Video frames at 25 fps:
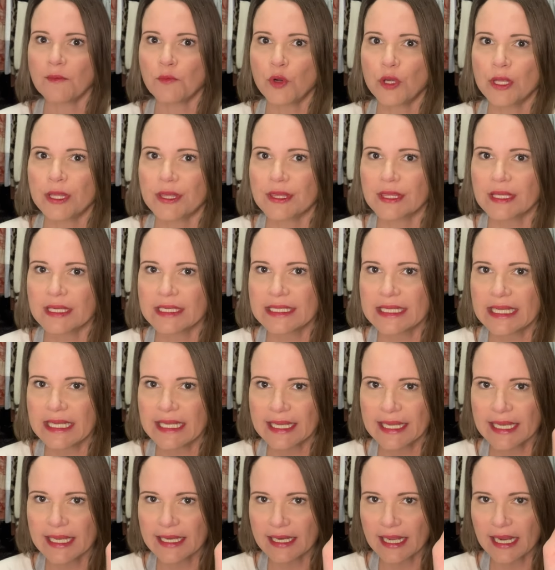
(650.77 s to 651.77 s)
with the
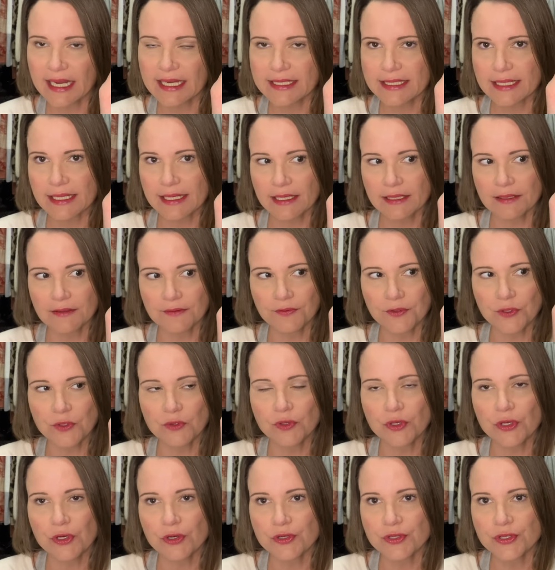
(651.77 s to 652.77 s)
Dinky nineteen a few
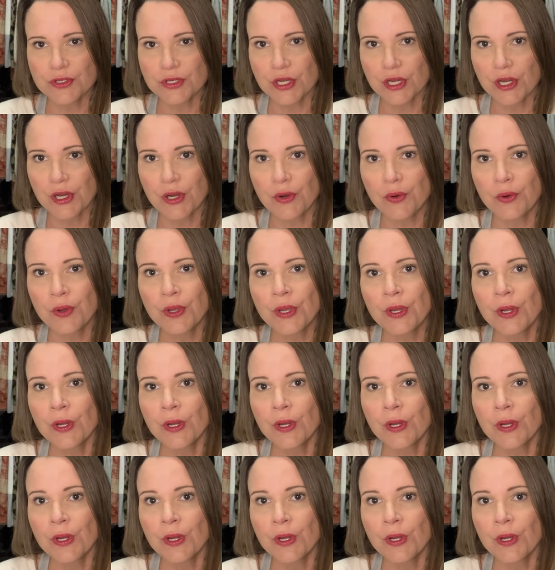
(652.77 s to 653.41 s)
years ago.